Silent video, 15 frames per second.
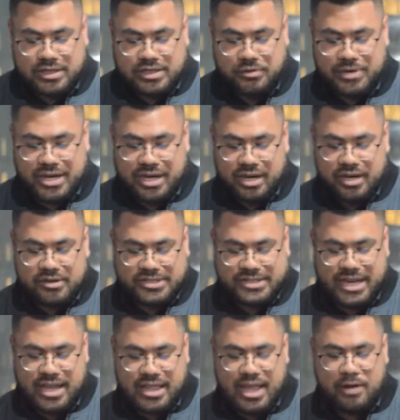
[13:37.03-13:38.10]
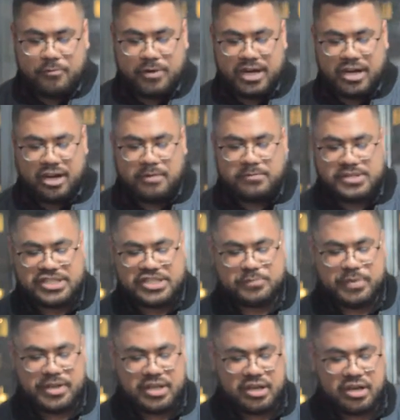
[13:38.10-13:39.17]
so we need to understand that when it comes to
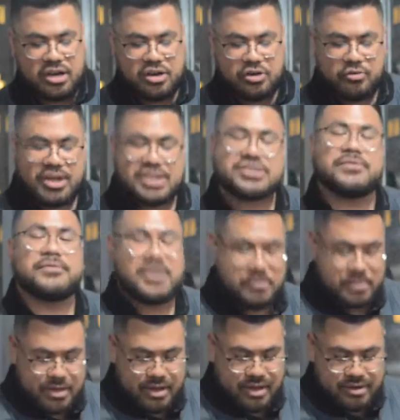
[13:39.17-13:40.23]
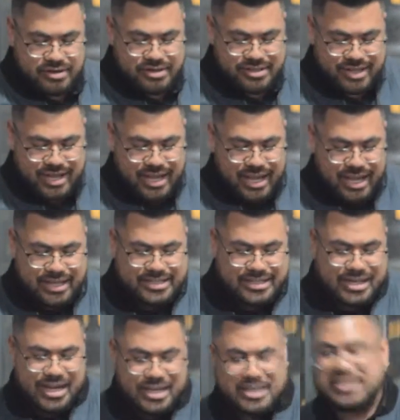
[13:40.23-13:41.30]
speaking aggressively with others, it's
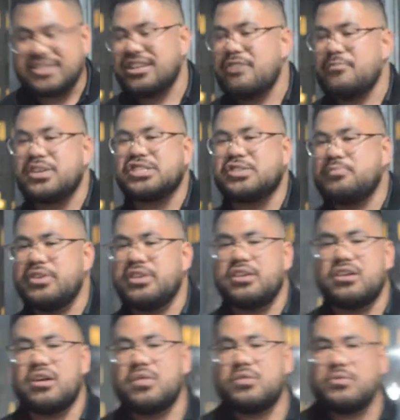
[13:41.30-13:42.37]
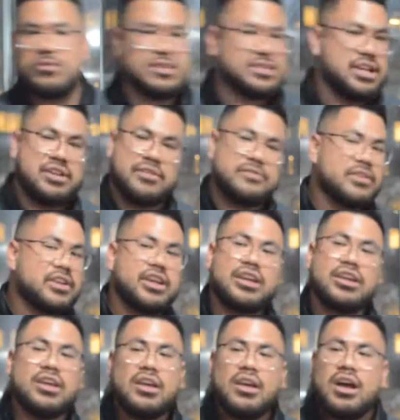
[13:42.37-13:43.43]
not the same as speaking authoritatively.
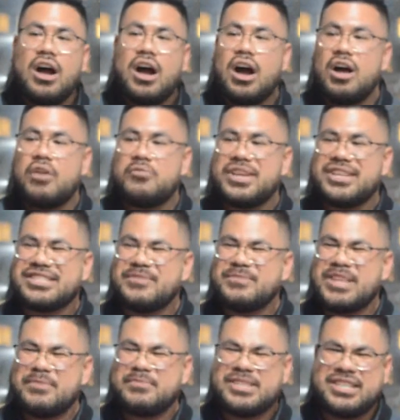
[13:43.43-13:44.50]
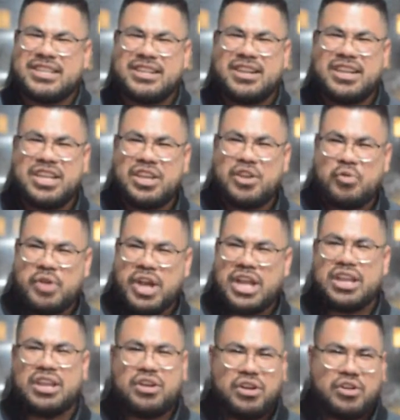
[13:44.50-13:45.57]
Uh, we can sometimes uh,
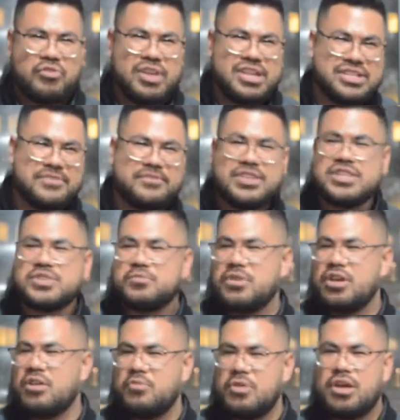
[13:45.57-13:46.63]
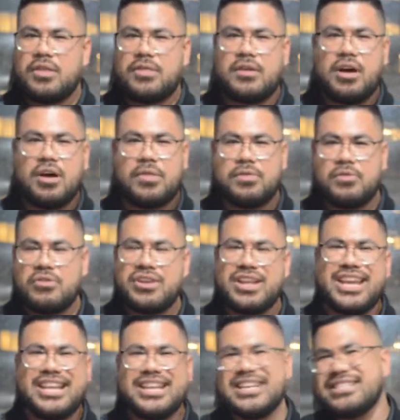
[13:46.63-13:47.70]
equate aggressiveness with, with
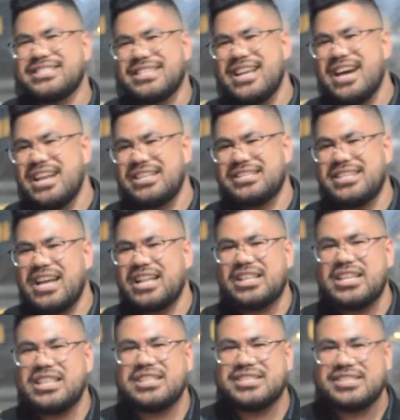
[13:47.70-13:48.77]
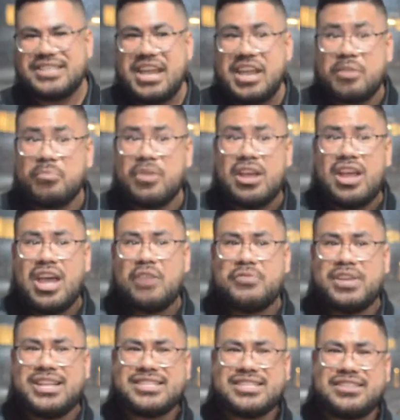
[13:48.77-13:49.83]
authority, and it's not exactly the same. And we
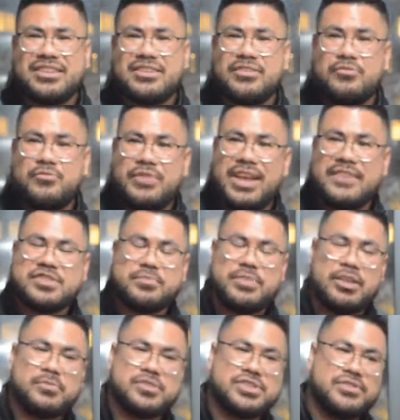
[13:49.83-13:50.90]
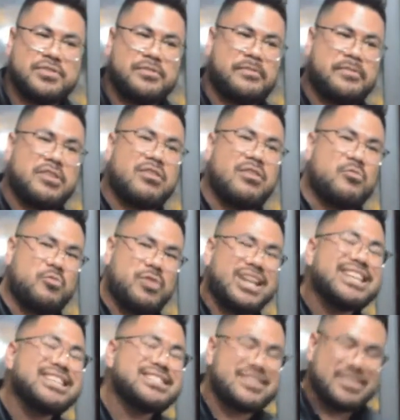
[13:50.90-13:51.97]
need to, we have to be able to figure out
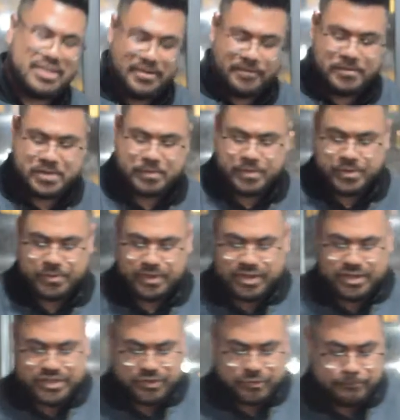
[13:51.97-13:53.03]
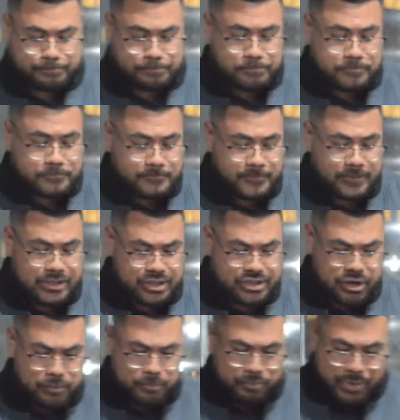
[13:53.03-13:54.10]
what is the difference between the two.
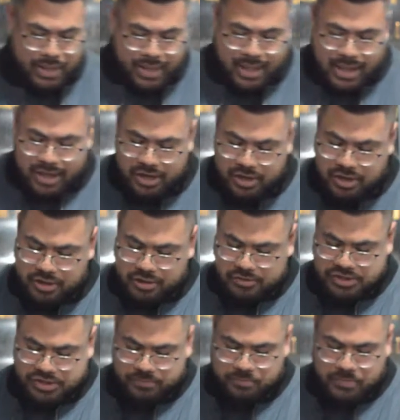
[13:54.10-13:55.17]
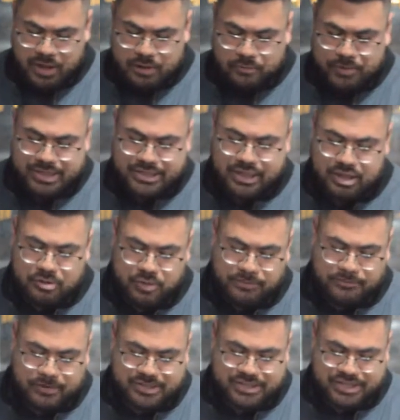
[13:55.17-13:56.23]
So, in conclusion, when dealing with
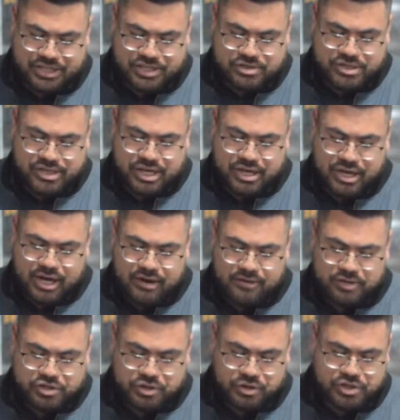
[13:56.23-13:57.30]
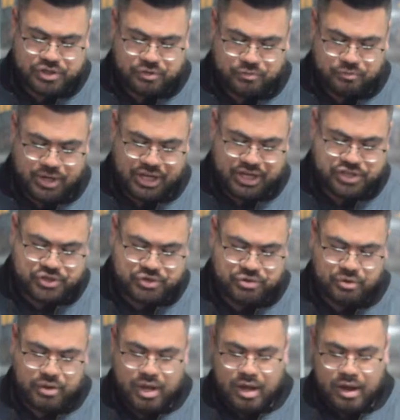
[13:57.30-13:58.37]
false teachers in and out of the church, we need
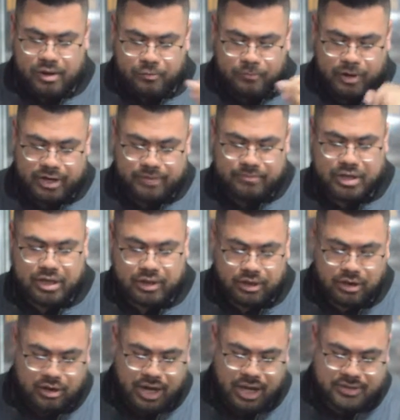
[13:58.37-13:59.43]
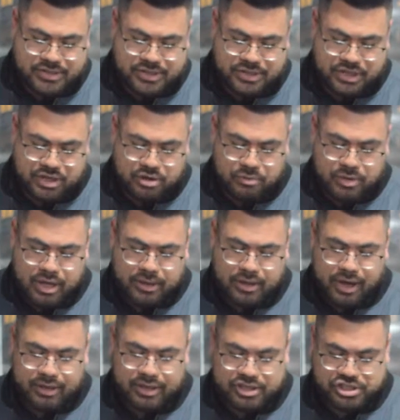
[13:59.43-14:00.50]
to one, learn how to deal with
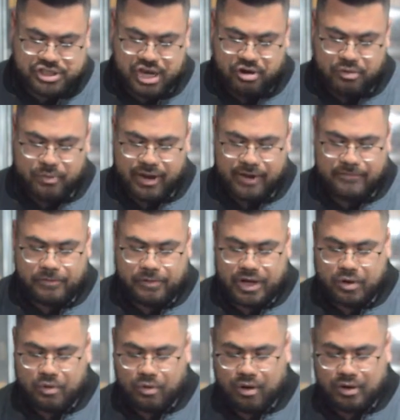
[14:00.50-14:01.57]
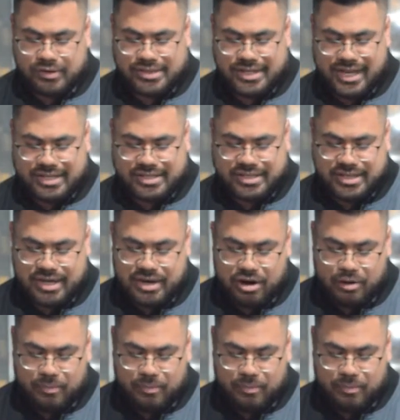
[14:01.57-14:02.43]
godless chatter by avoiding quarrels and study our